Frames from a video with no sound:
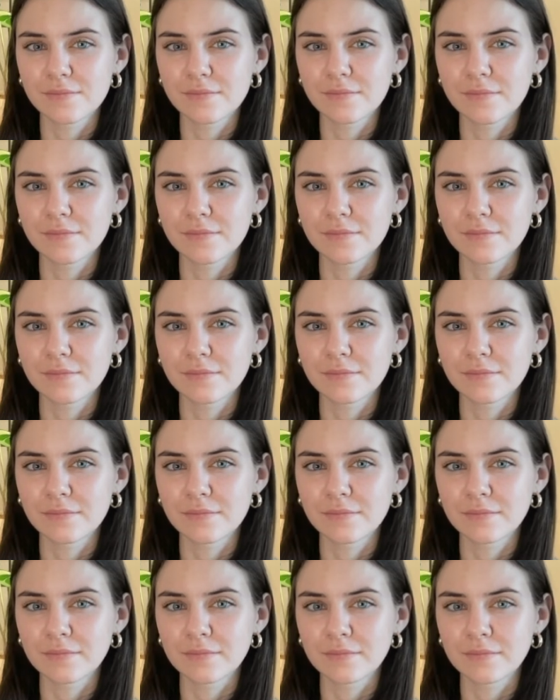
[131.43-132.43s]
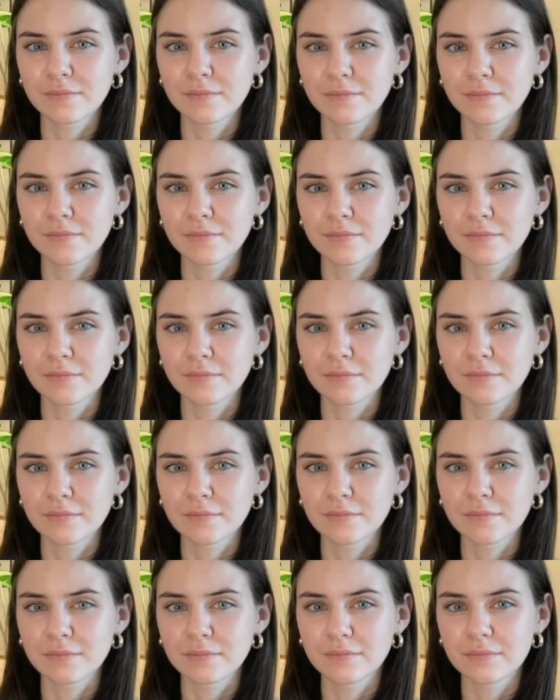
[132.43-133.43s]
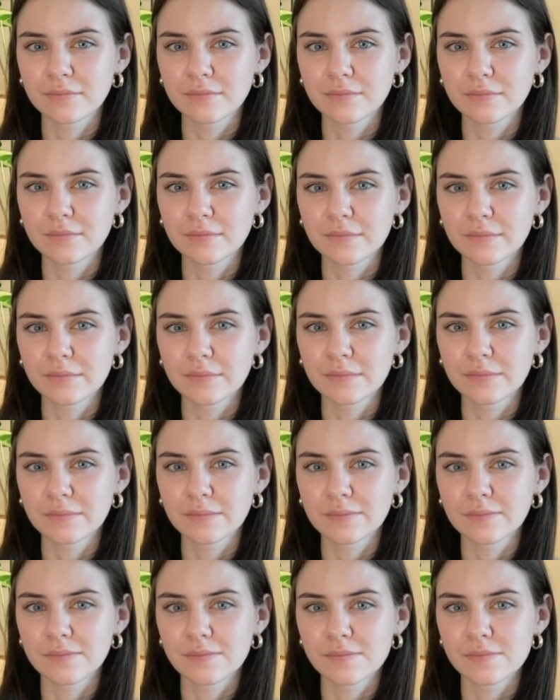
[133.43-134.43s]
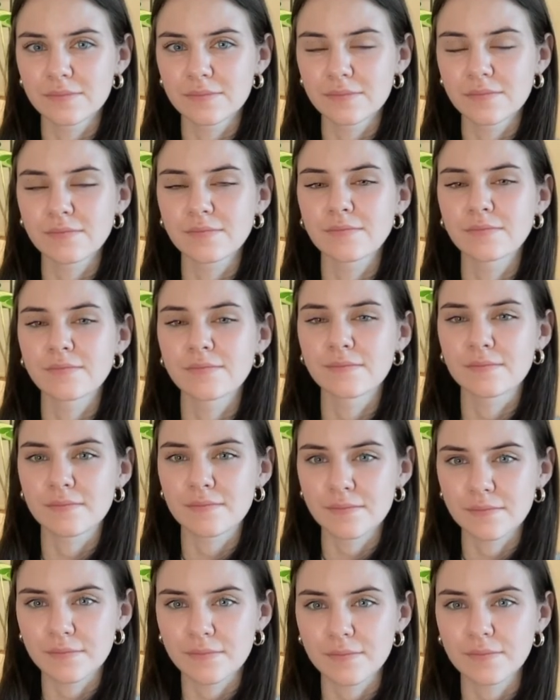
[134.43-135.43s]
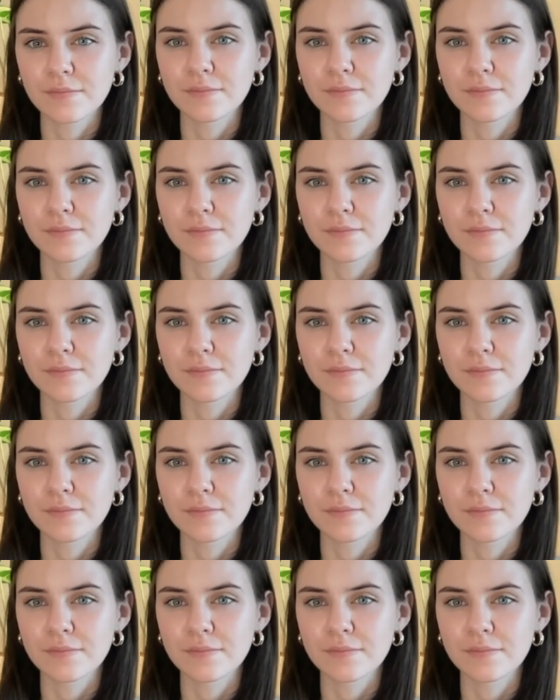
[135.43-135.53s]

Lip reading: No words are spoken by the person on screen.